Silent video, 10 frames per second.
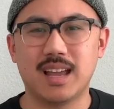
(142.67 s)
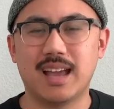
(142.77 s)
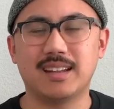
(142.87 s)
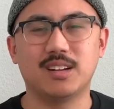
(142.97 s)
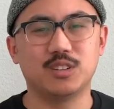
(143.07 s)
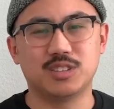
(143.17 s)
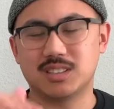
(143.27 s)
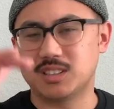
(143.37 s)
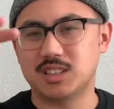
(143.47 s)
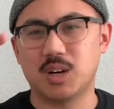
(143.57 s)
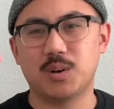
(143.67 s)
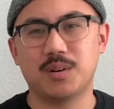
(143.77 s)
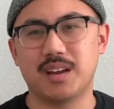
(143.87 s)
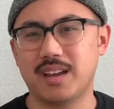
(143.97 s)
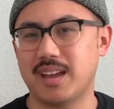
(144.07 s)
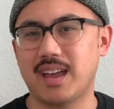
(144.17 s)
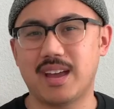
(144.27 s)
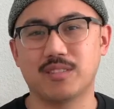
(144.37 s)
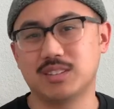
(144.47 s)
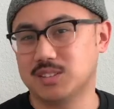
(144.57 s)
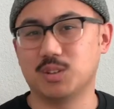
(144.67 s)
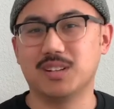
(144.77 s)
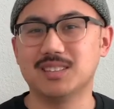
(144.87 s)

and it'll just show every sold